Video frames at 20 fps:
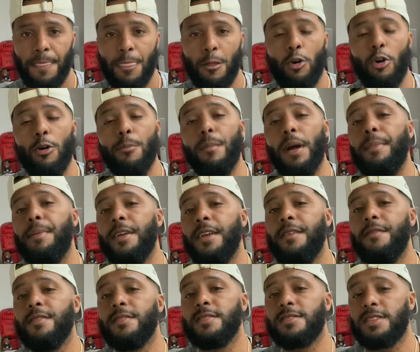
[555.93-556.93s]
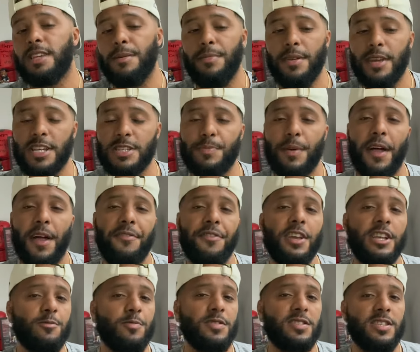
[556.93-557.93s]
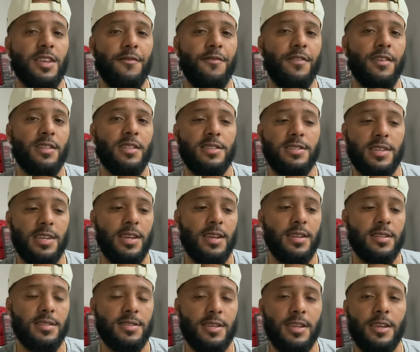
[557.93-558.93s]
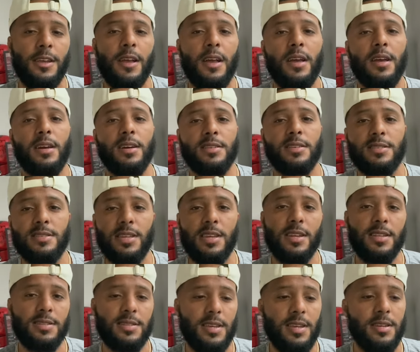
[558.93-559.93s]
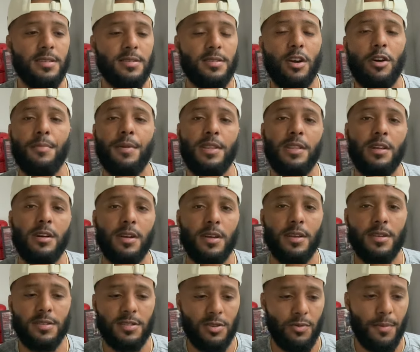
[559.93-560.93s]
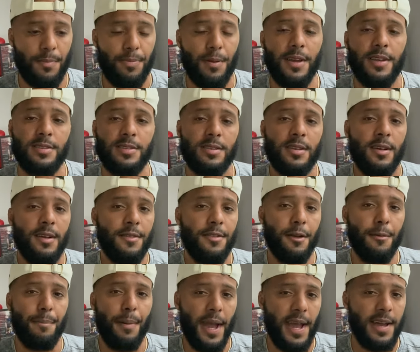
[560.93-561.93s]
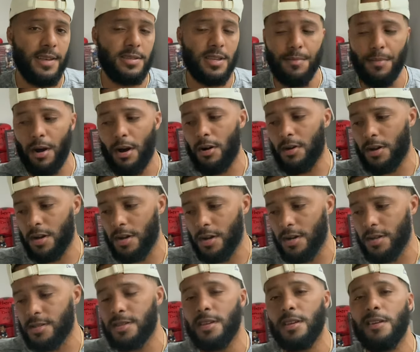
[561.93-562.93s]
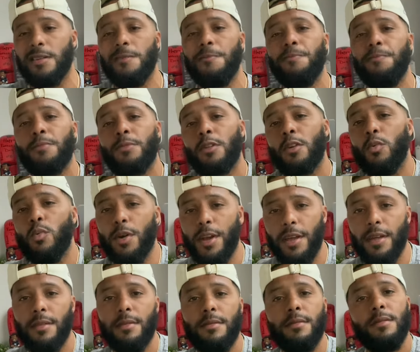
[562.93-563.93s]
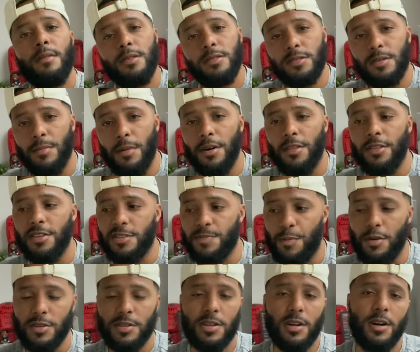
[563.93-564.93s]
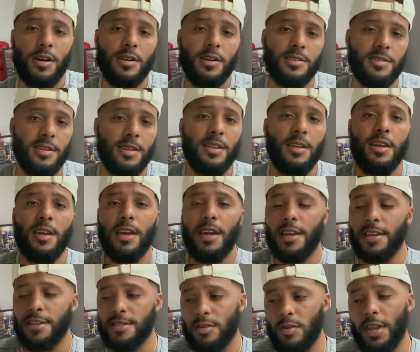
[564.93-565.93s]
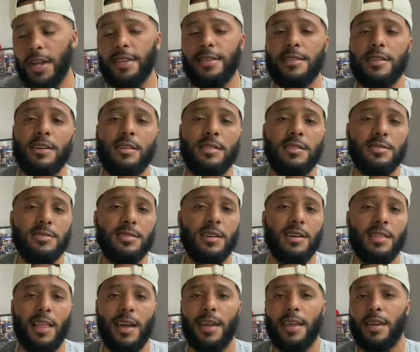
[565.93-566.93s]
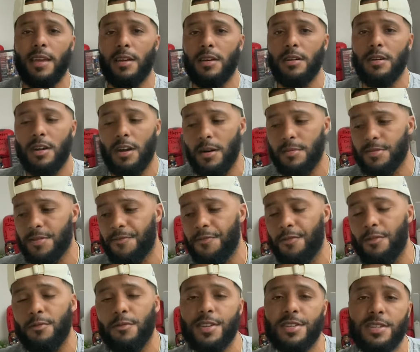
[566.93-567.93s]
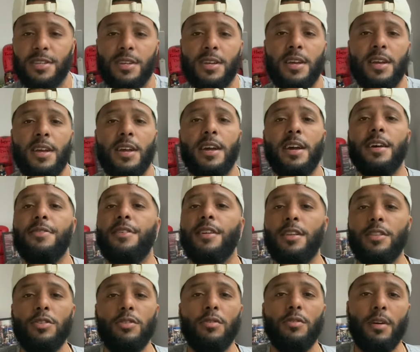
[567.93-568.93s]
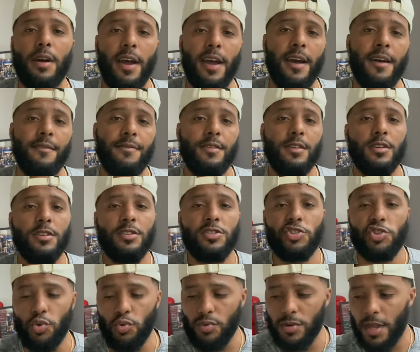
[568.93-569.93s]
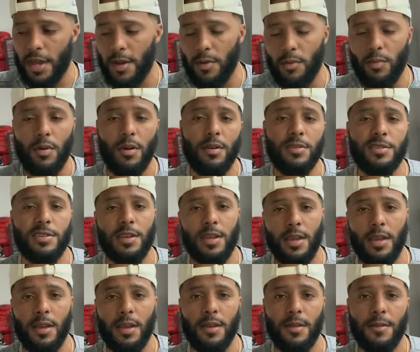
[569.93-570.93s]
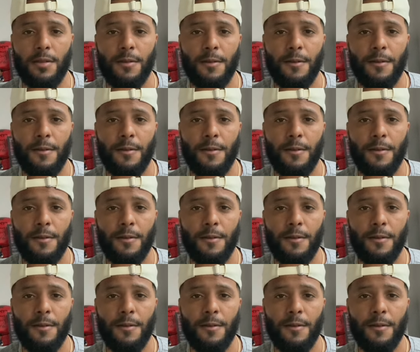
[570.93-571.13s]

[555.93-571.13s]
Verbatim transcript: or maybe even TBS, but I think specifically TNT because TNT is going to be looking to replace their basketball content with some other sports content. And so that deal is looking like it could come to fruition. And then you'll have two networks again